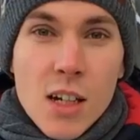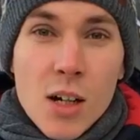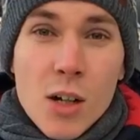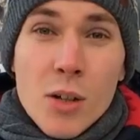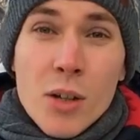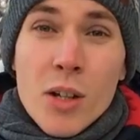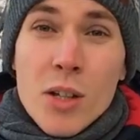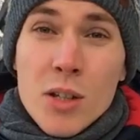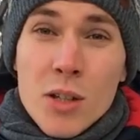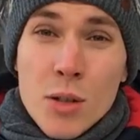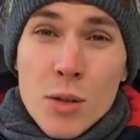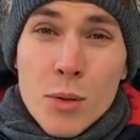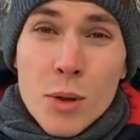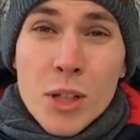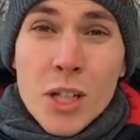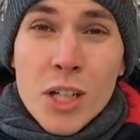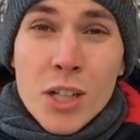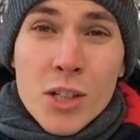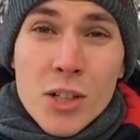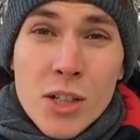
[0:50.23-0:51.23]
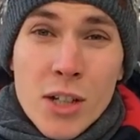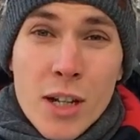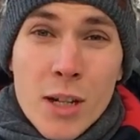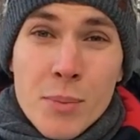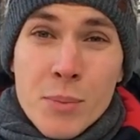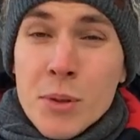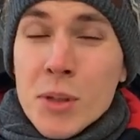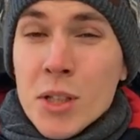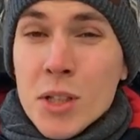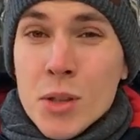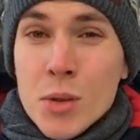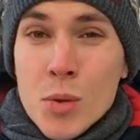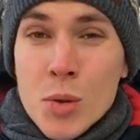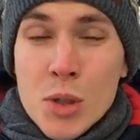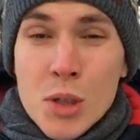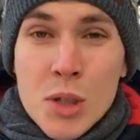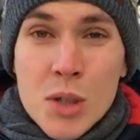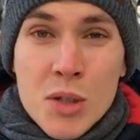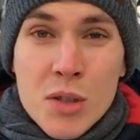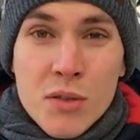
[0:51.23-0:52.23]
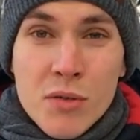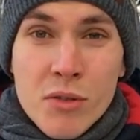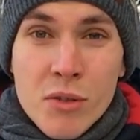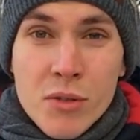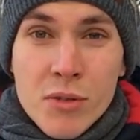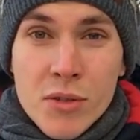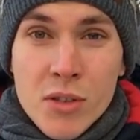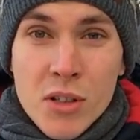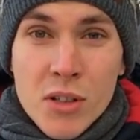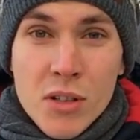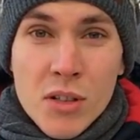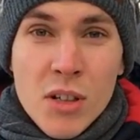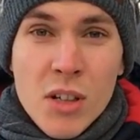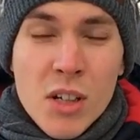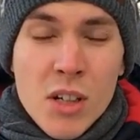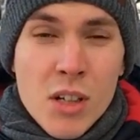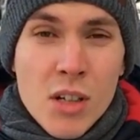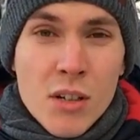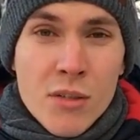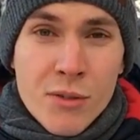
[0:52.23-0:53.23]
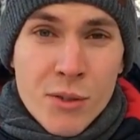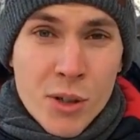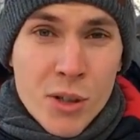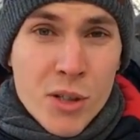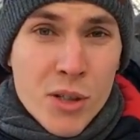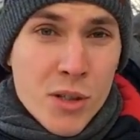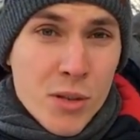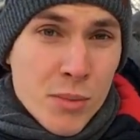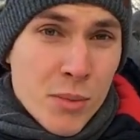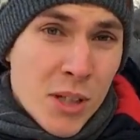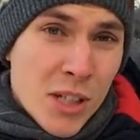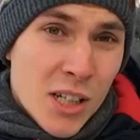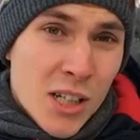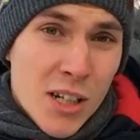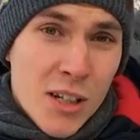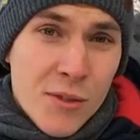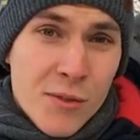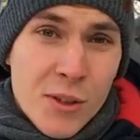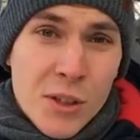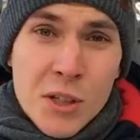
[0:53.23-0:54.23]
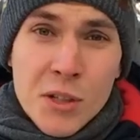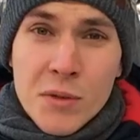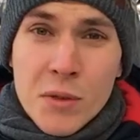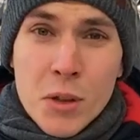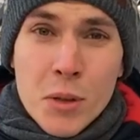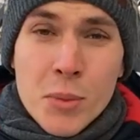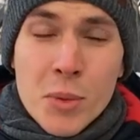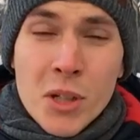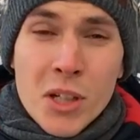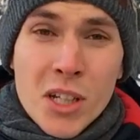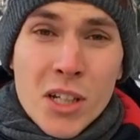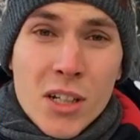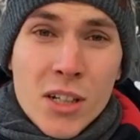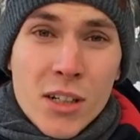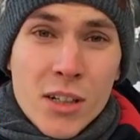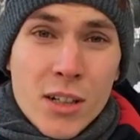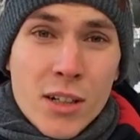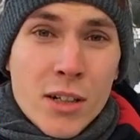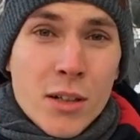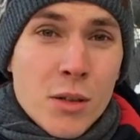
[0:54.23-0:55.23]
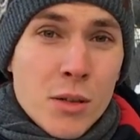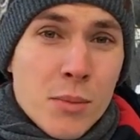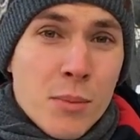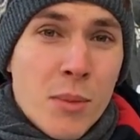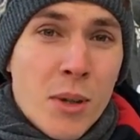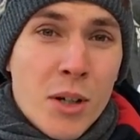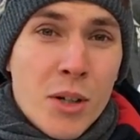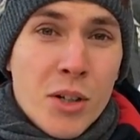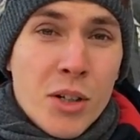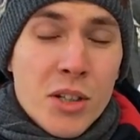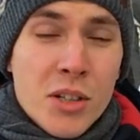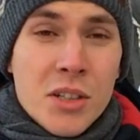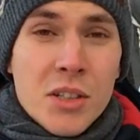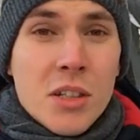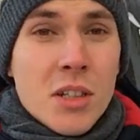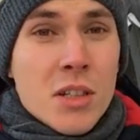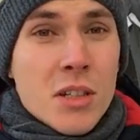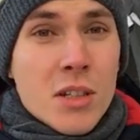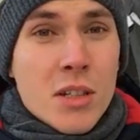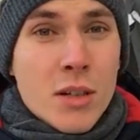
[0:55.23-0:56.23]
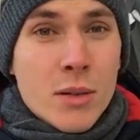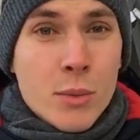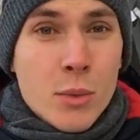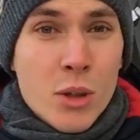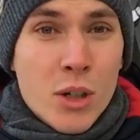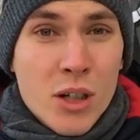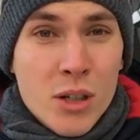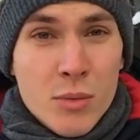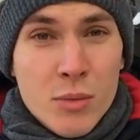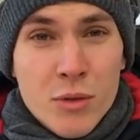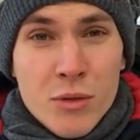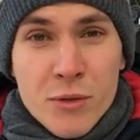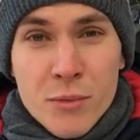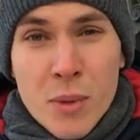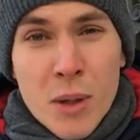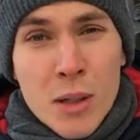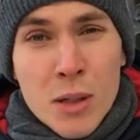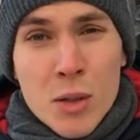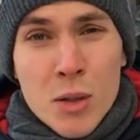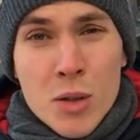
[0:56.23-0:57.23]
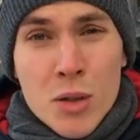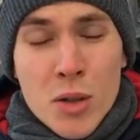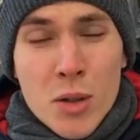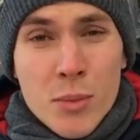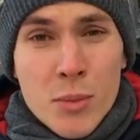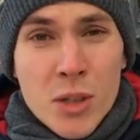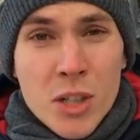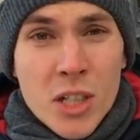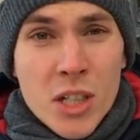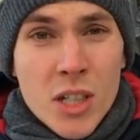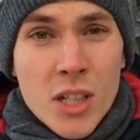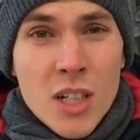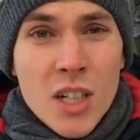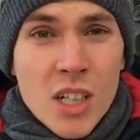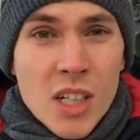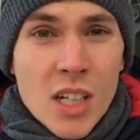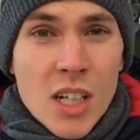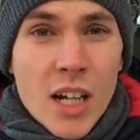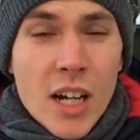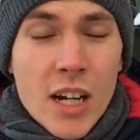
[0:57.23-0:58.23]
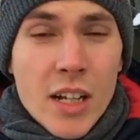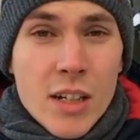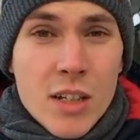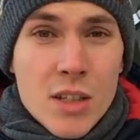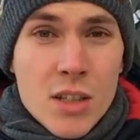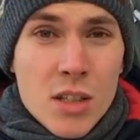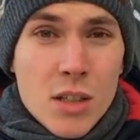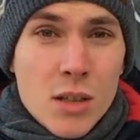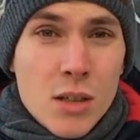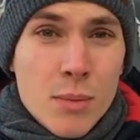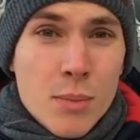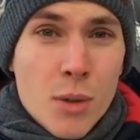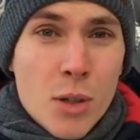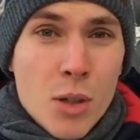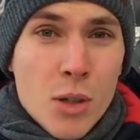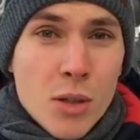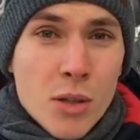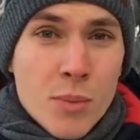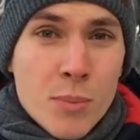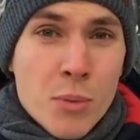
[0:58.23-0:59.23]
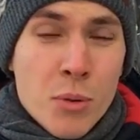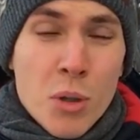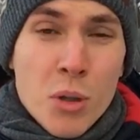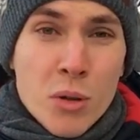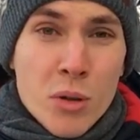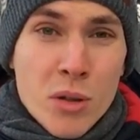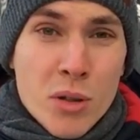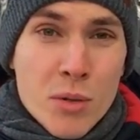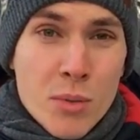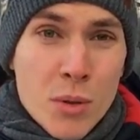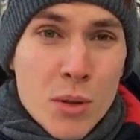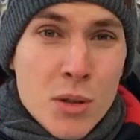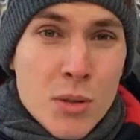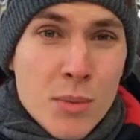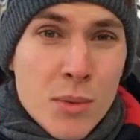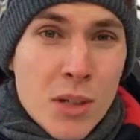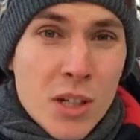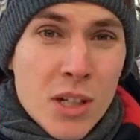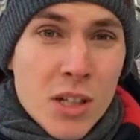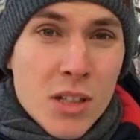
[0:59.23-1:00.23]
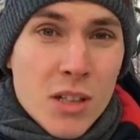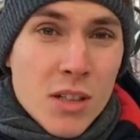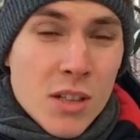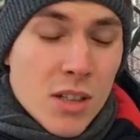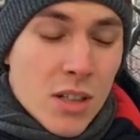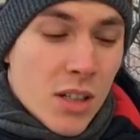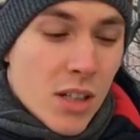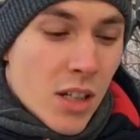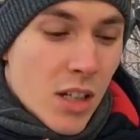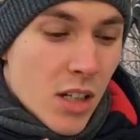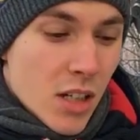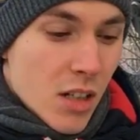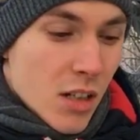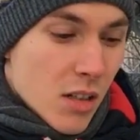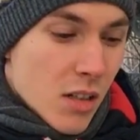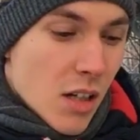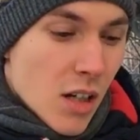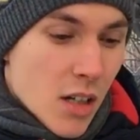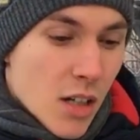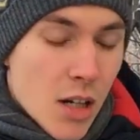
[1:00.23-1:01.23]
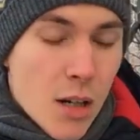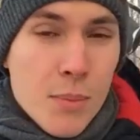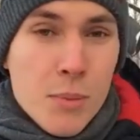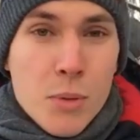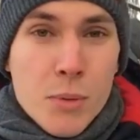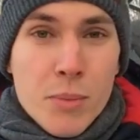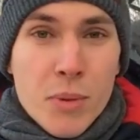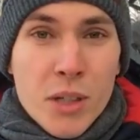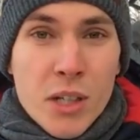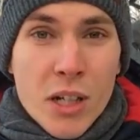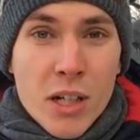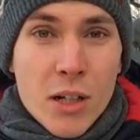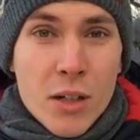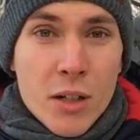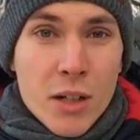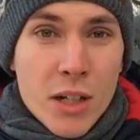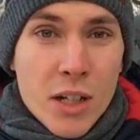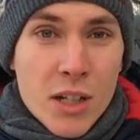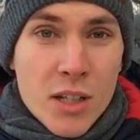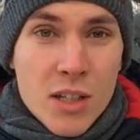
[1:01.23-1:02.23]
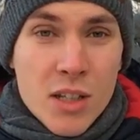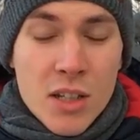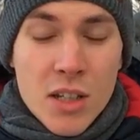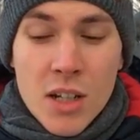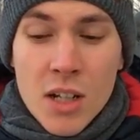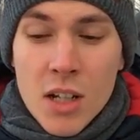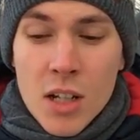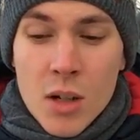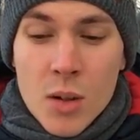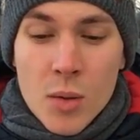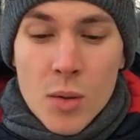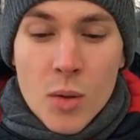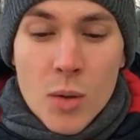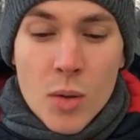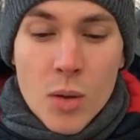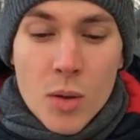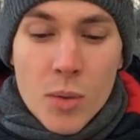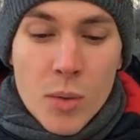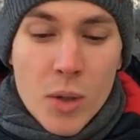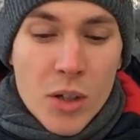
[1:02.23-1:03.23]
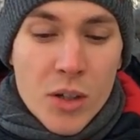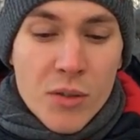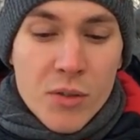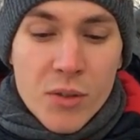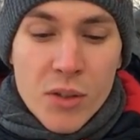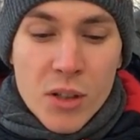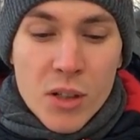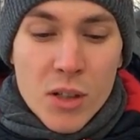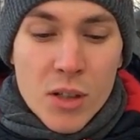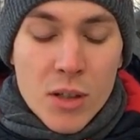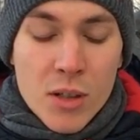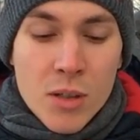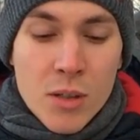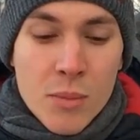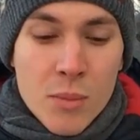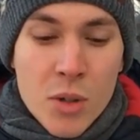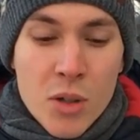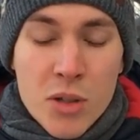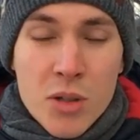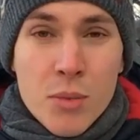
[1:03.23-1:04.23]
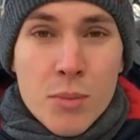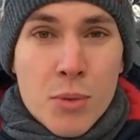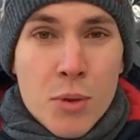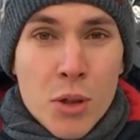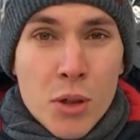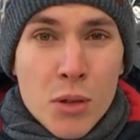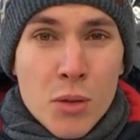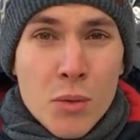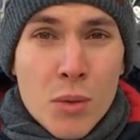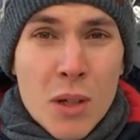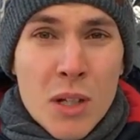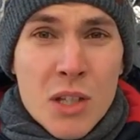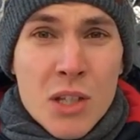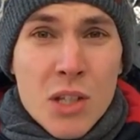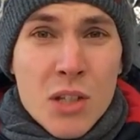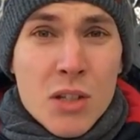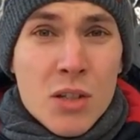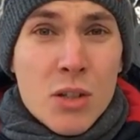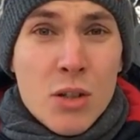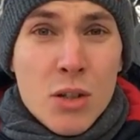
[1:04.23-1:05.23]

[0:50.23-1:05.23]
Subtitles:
Okay, so what actually happened in 2015? First in my life, at the very beginning, I got married. In summer I moved back to Germany, and in Citybound progress was made in a couple big areas. One of the most important ones is